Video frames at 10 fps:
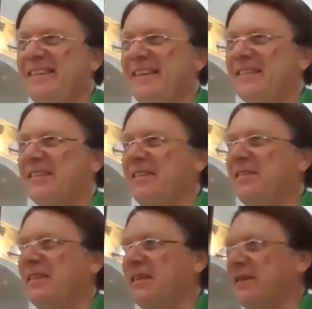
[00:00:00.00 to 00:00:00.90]
And so you
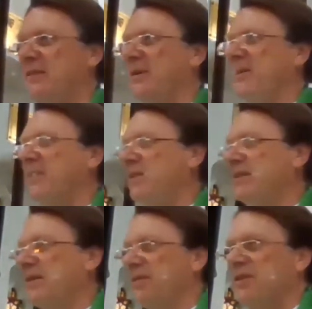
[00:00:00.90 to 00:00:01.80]
think, oh my
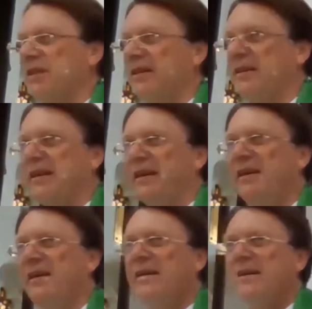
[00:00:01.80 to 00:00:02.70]
goodness, I've got to start again,
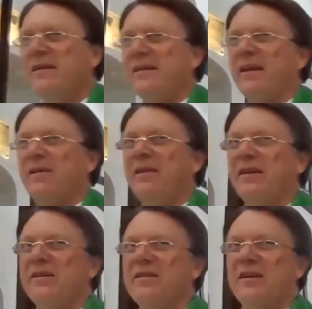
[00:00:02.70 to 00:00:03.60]
down the
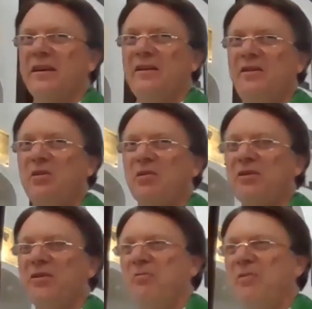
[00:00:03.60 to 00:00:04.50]
other side,
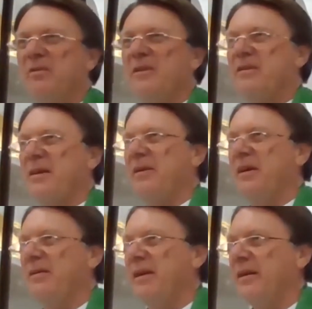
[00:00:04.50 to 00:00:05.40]
cross a river
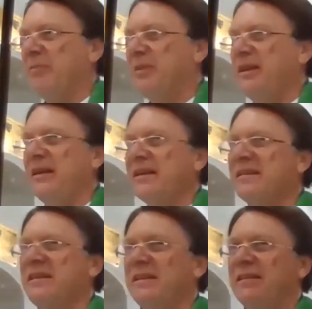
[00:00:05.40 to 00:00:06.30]
somehow, and up the
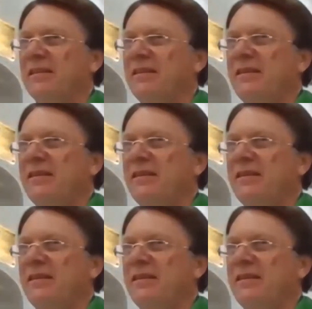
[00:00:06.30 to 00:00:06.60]
next hill.